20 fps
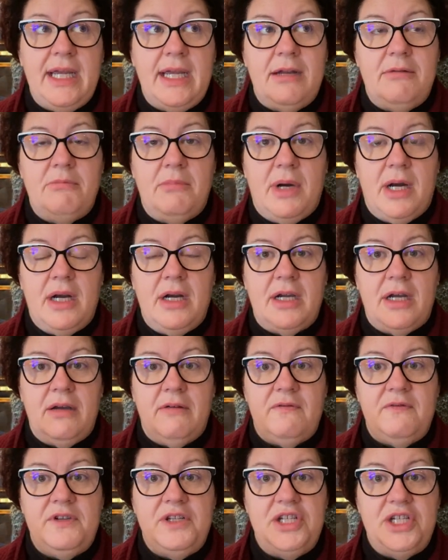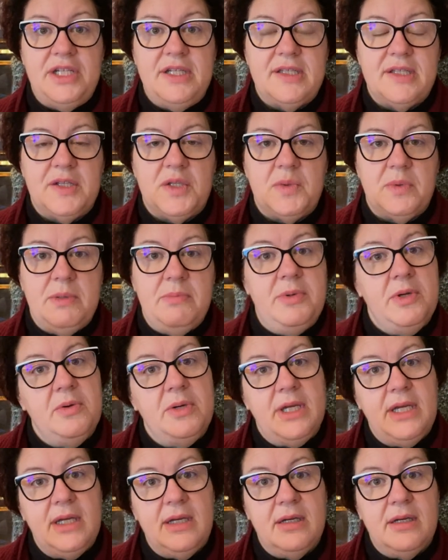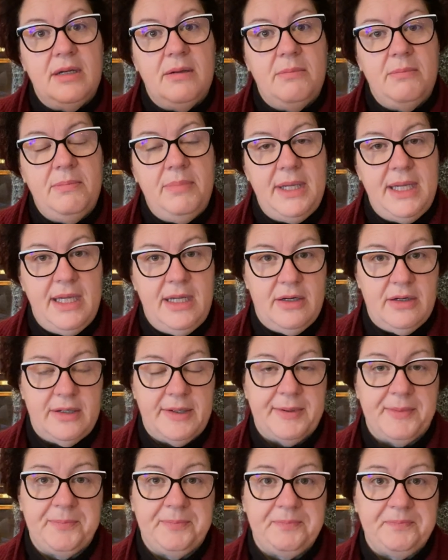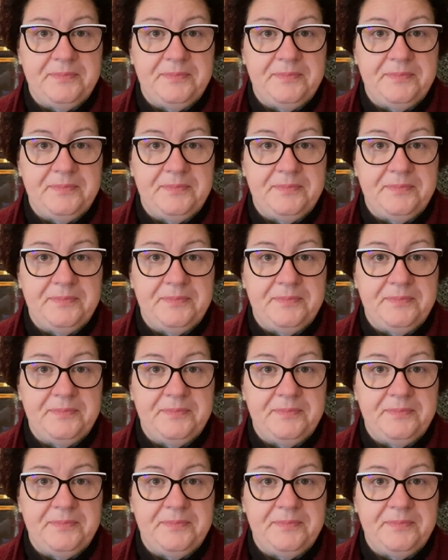in Mark of Jesus rebuking Peter.